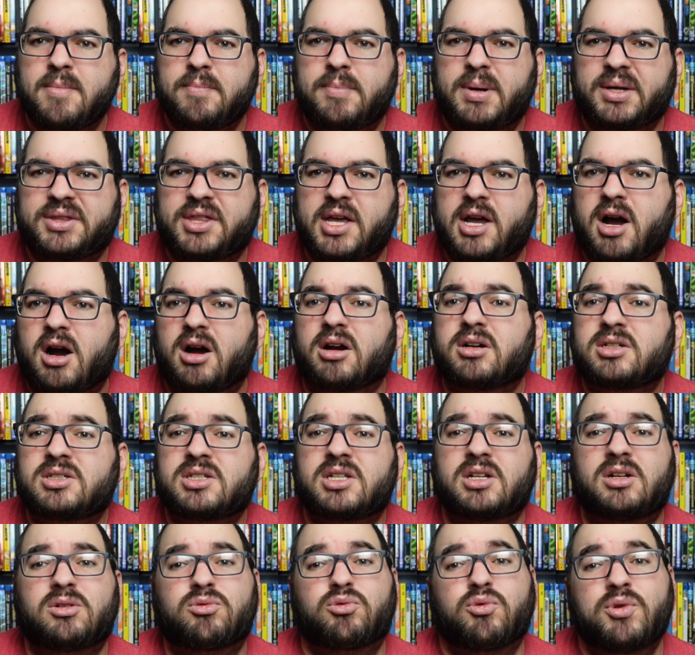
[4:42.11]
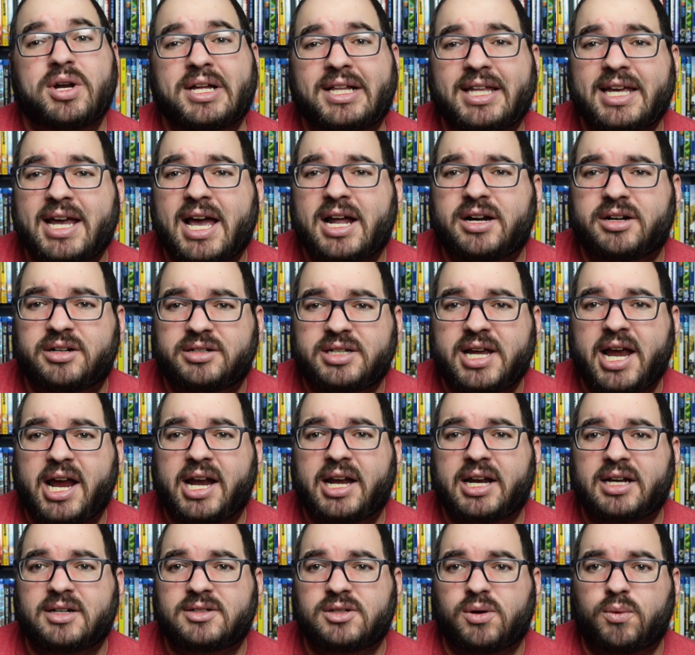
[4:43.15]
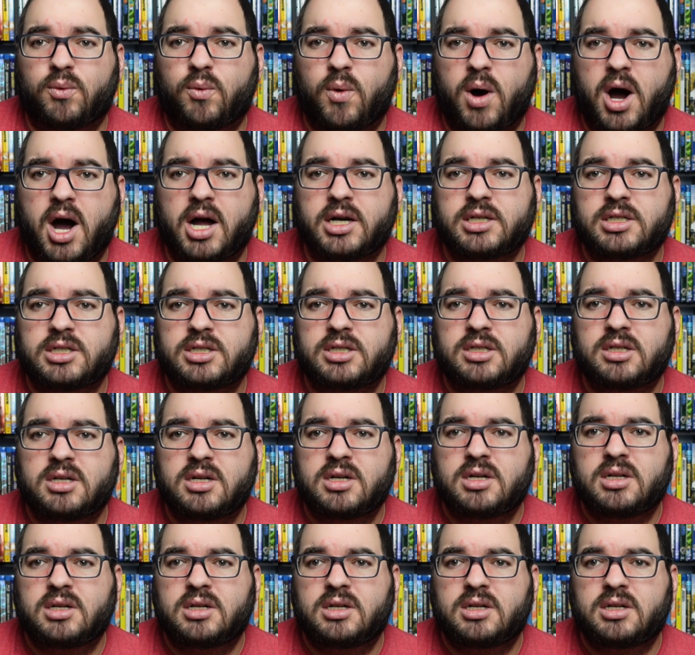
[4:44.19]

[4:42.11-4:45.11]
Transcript: but they are still really entertaining to watch.